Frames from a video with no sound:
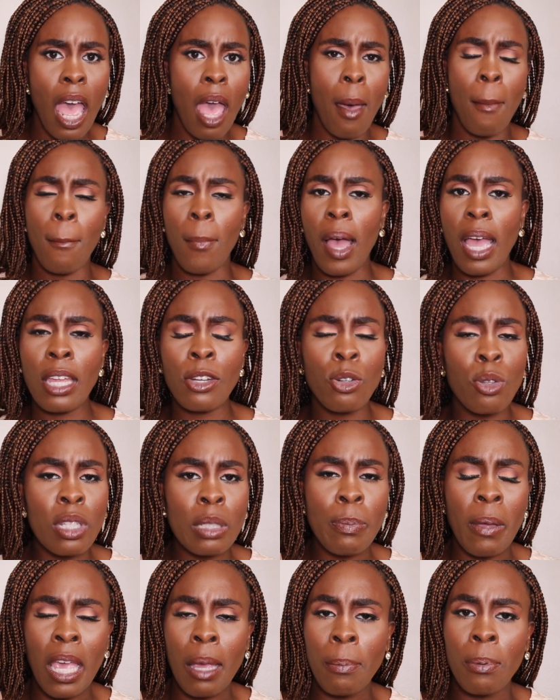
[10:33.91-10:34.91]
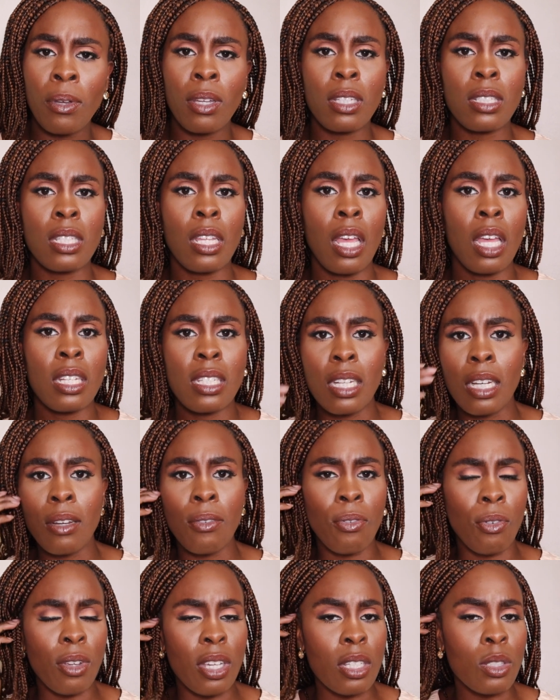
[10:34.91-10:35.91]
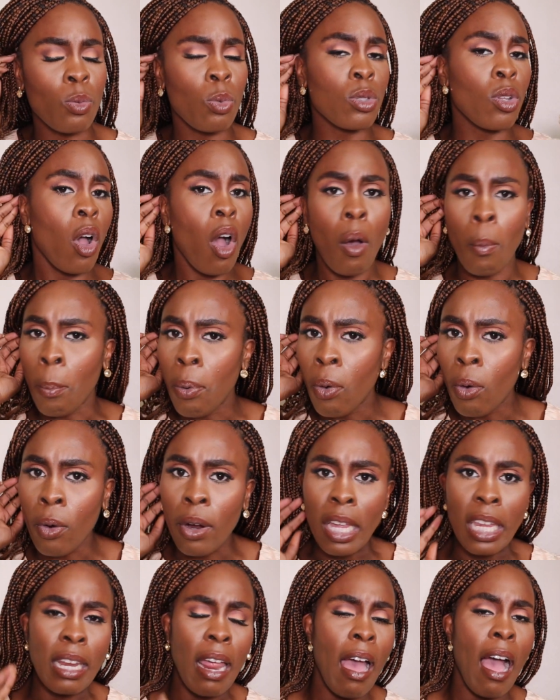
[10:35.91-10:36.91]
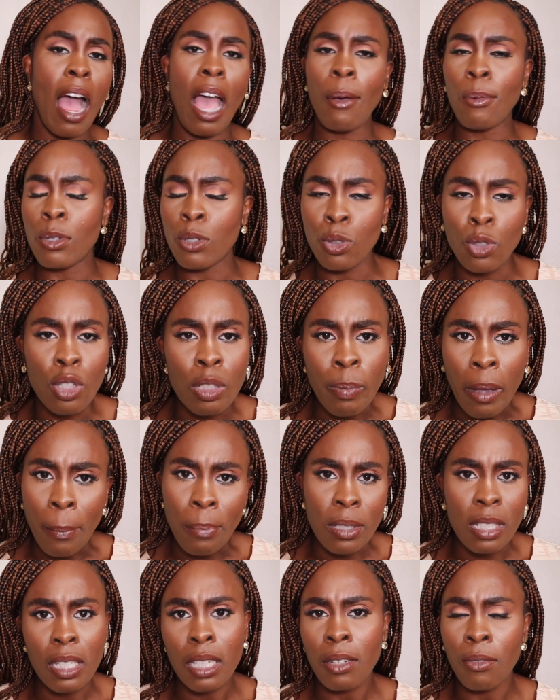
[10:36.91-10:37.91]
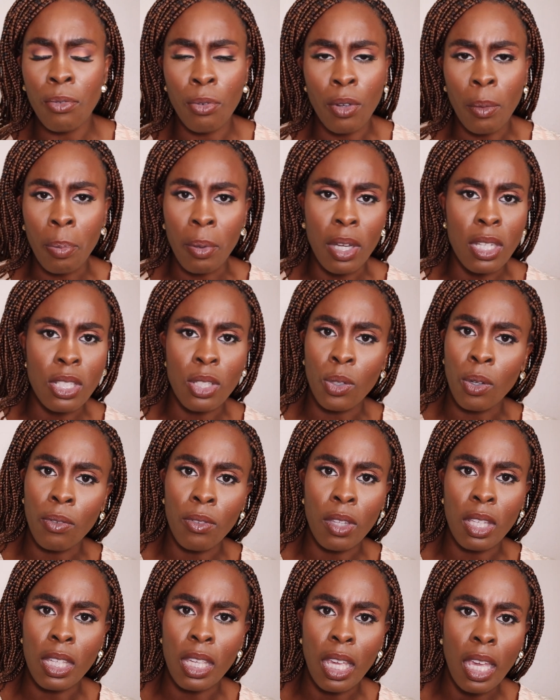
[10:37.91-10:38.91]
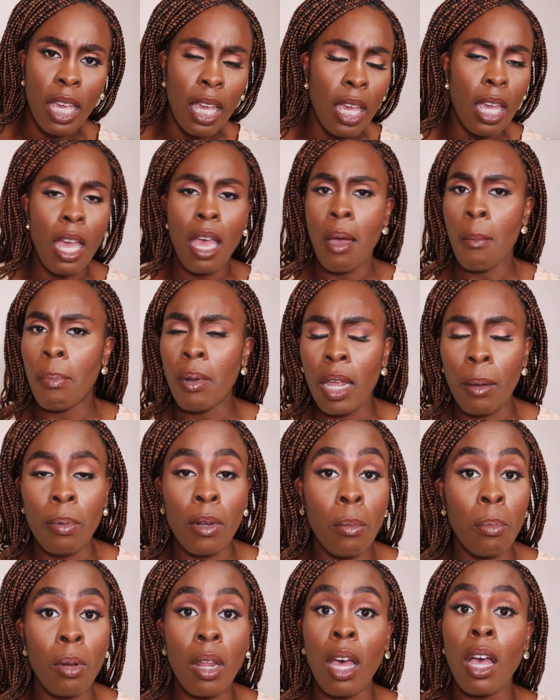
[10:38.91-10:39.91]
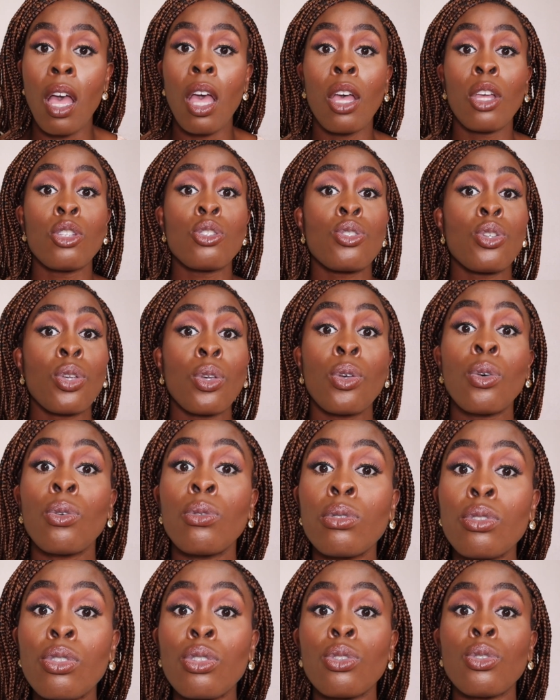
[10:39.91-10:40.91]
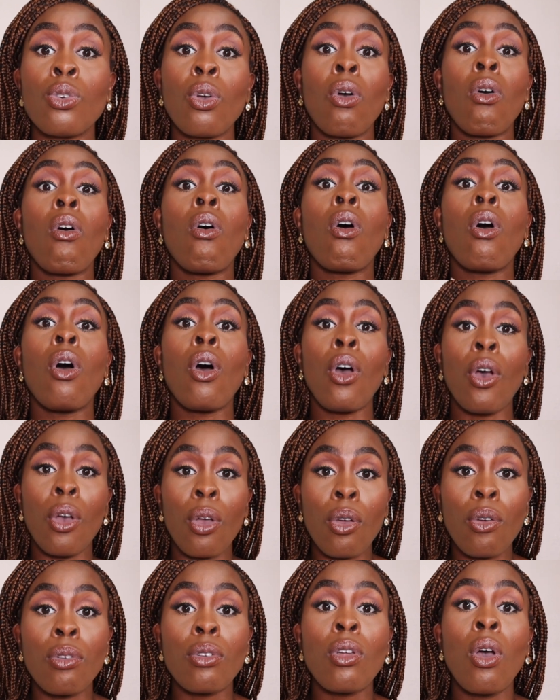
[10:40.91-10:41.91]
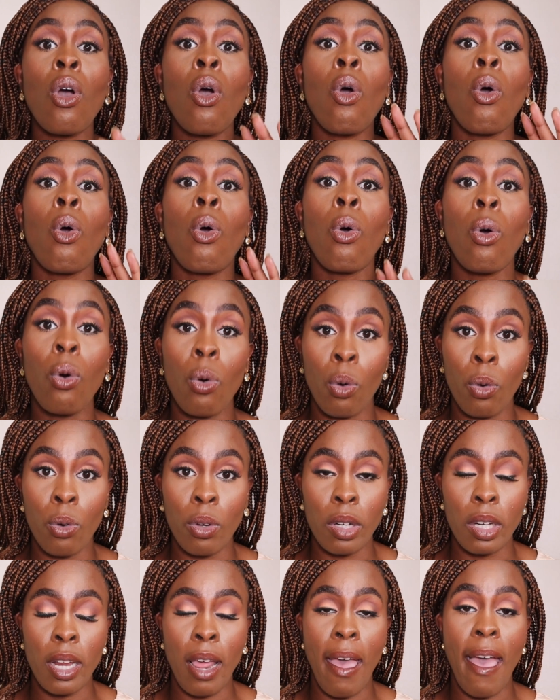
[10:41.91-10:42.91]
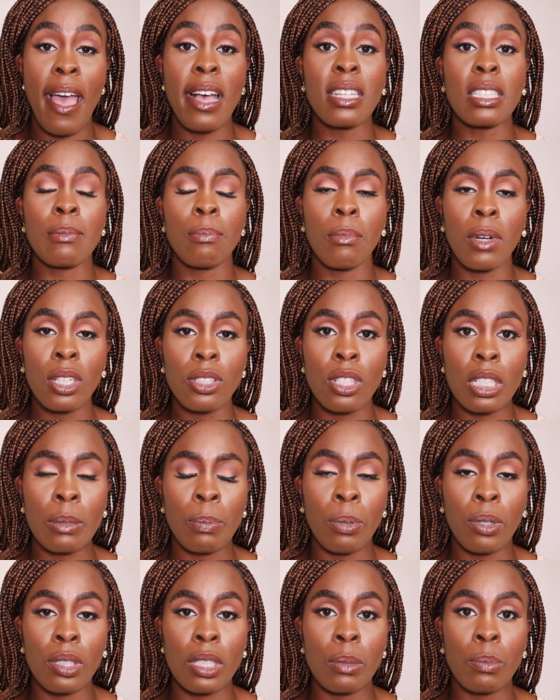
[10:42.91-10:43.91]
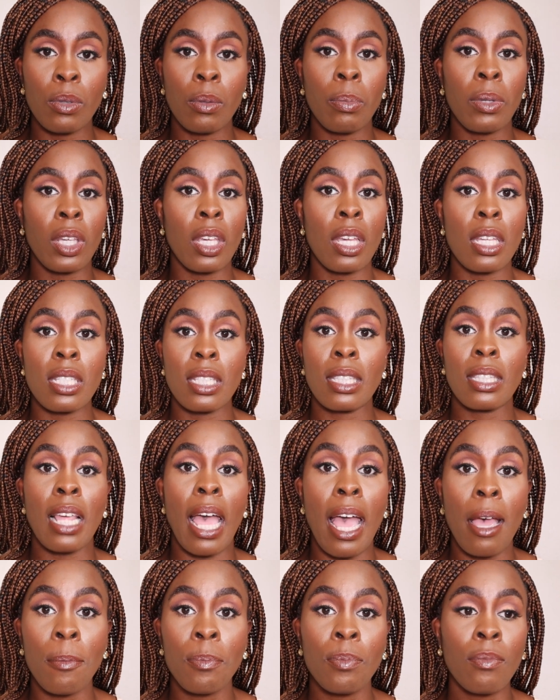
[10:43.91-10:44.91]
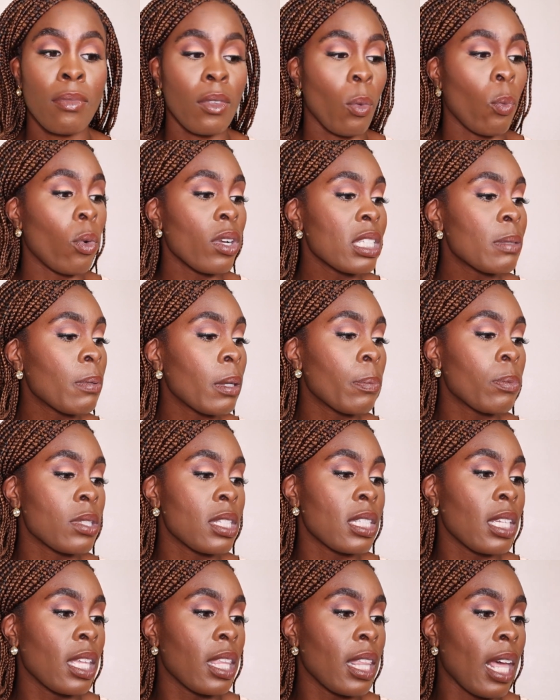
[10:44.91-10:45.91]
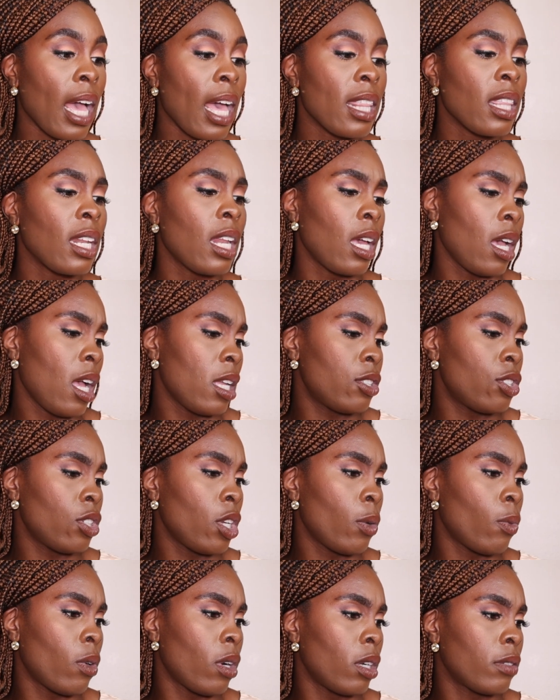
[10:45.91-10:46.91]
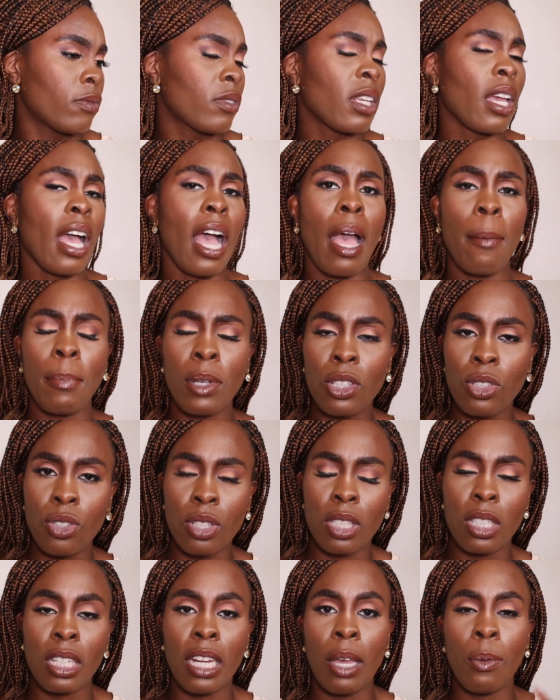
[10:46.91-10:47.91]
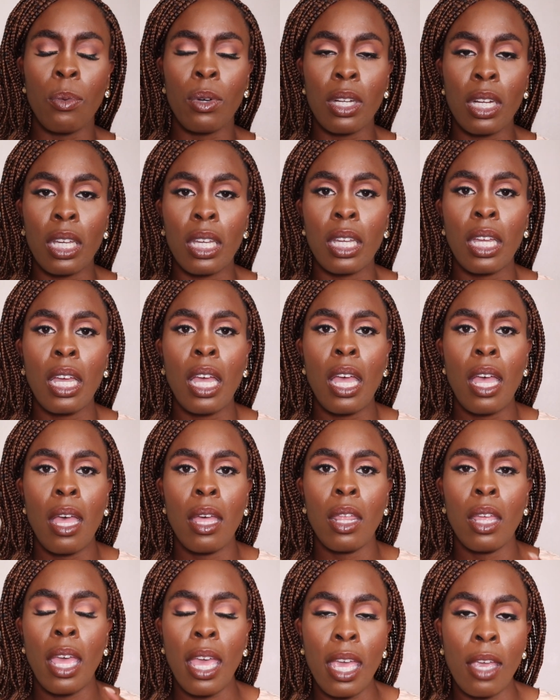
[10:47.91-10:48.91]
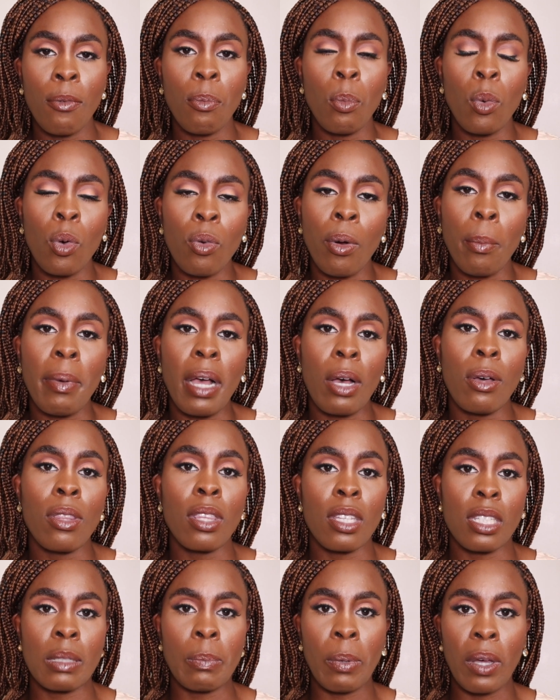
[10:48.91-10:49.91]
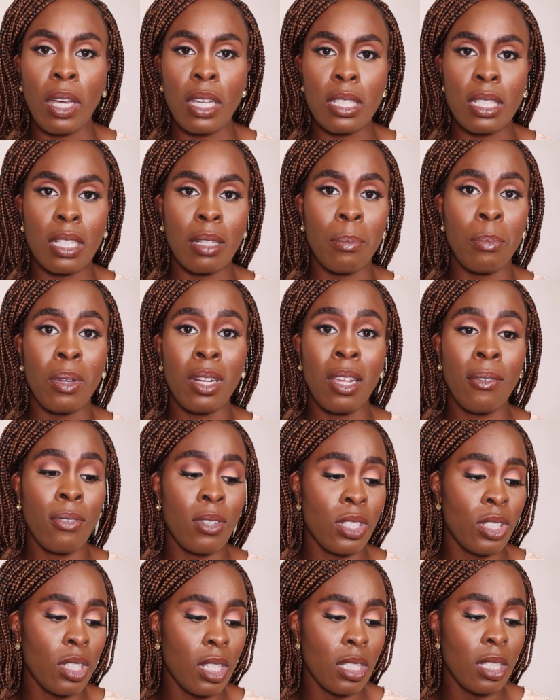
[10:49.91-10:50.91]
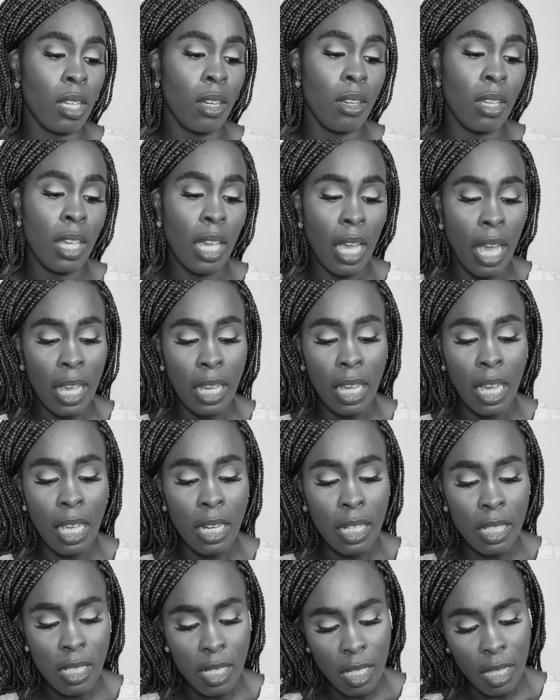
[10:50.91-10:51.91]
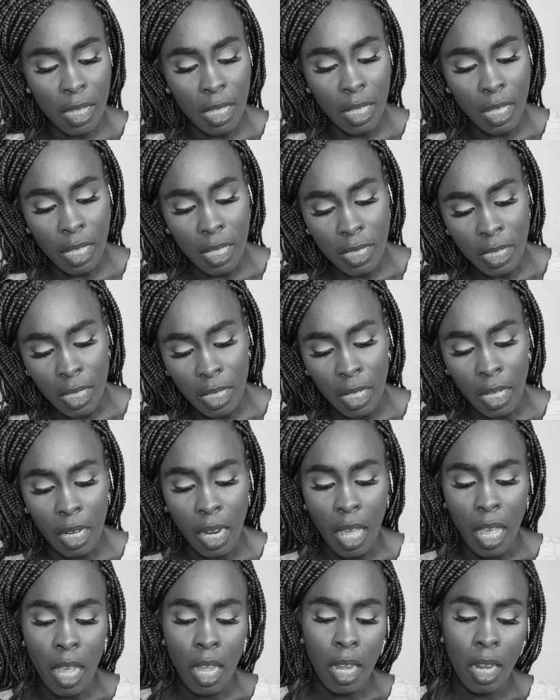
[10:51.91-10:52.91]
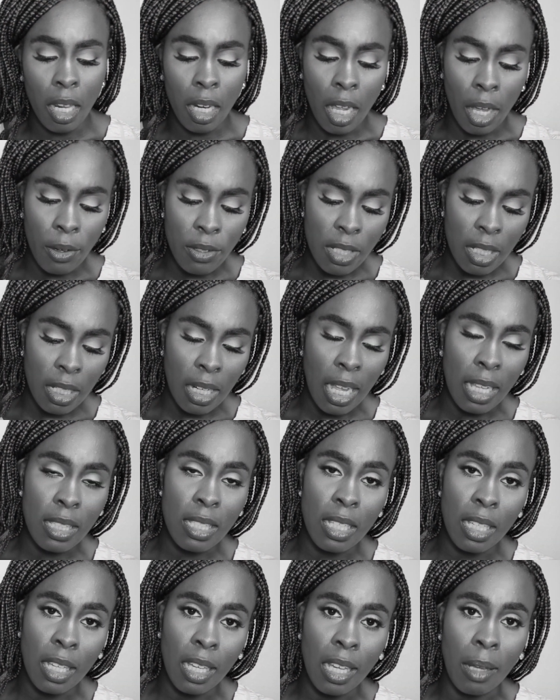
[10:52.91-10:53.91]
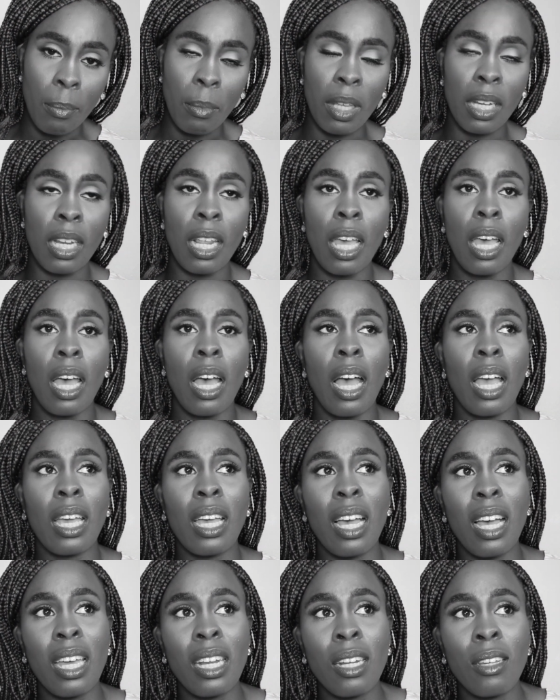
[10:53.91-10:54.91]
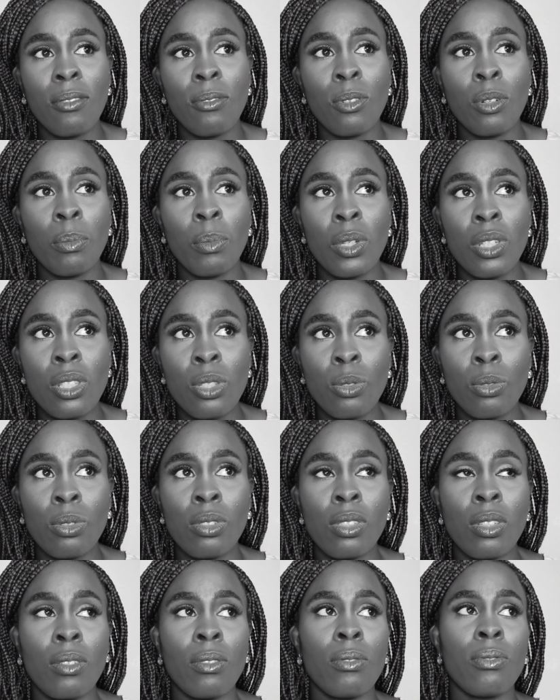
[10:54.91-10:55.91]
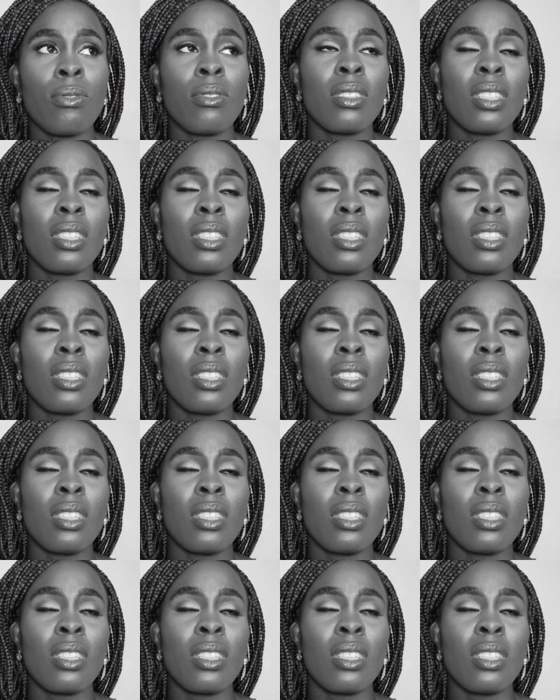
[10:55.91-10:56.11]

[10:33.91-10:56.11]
My newspapers deliveries was on point. I was newspaper delivery person of the year, blah blah blah. Toot your own horn as much as possible, because that, once people see that and they're like, oh, do you know what, I'm interested, I want to hear more about this person. But if it's just, oh yeah, I kind of did this, and then, you know, I was in that team and I kind of almost sort of